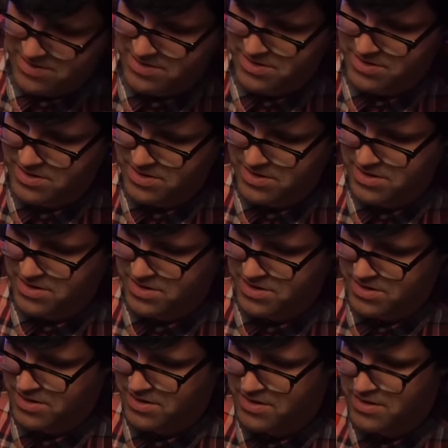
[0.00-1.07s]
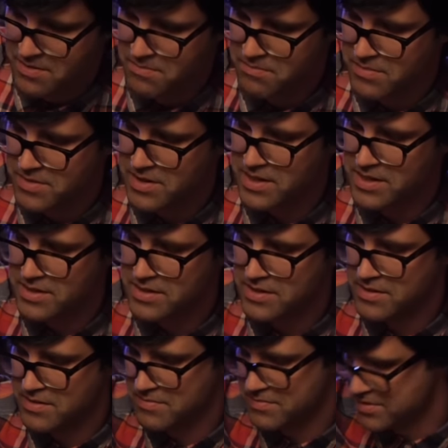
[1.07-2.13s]

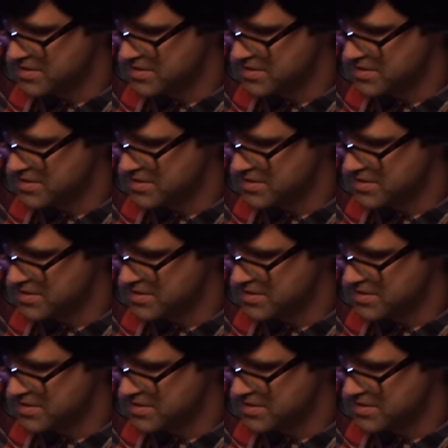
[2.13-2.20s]
This person isn't speaking.